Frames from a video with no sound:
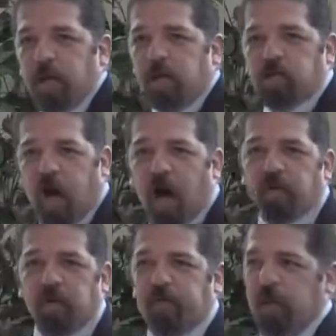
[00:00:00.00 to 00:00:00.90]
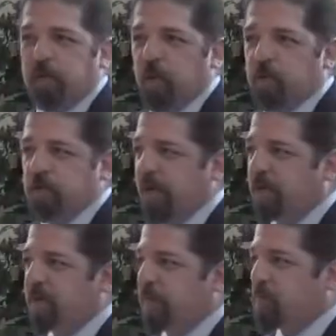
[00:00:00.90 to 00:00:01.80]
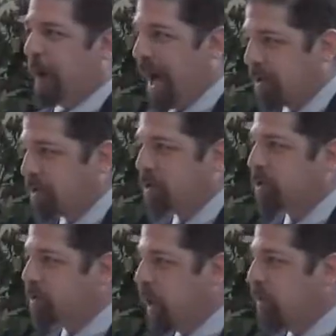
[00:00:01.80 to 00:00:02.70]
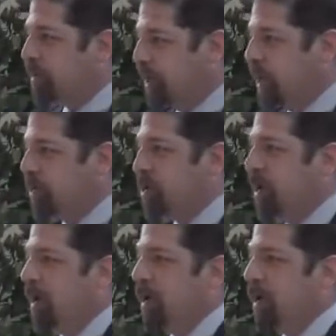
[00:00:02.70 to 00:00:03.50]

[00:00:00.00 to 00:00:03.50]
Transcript: Does the author of Hebrews think that these passages don't teach